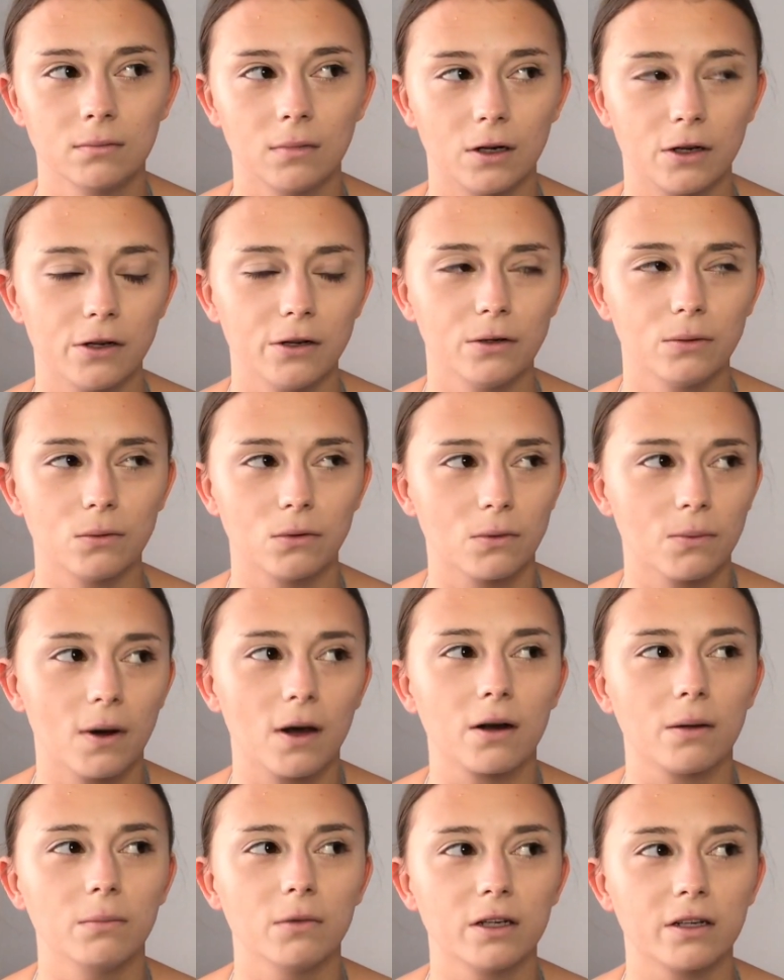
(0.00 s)
I don't know what the
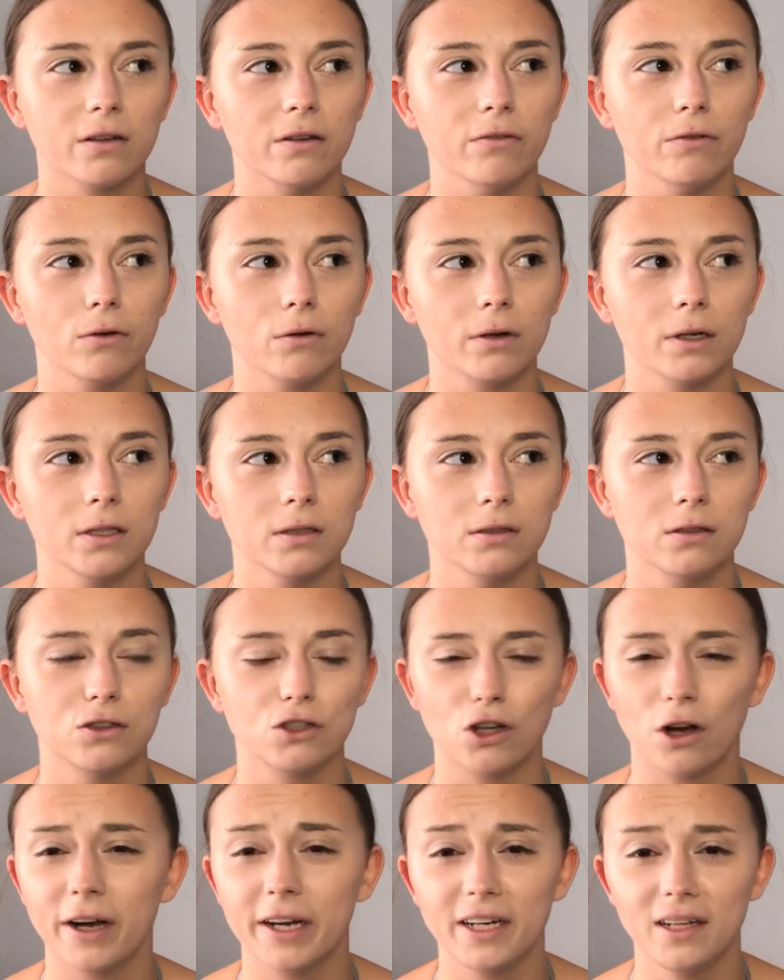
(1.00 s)
word I'm looking for is,
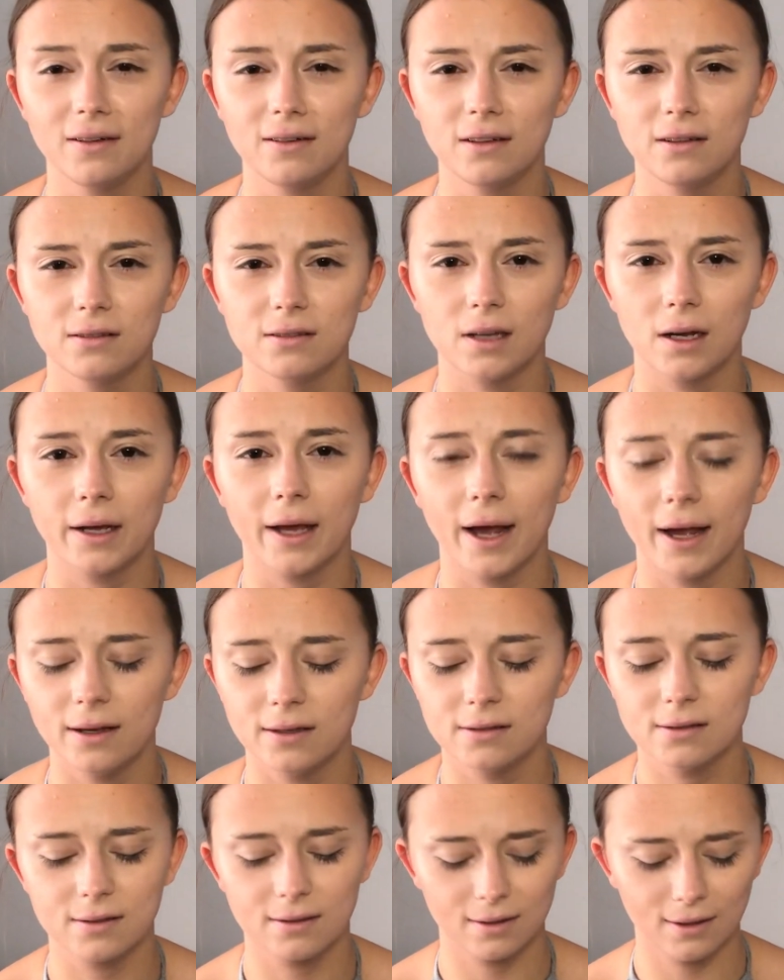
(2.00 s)
shininess, I
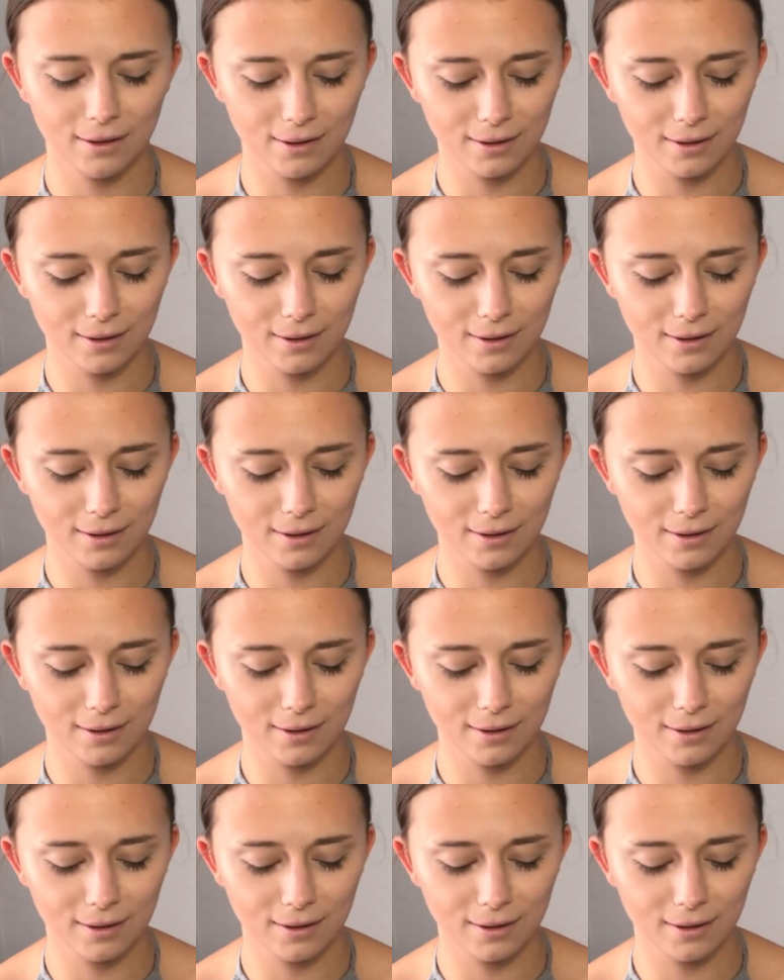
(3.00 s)
guess.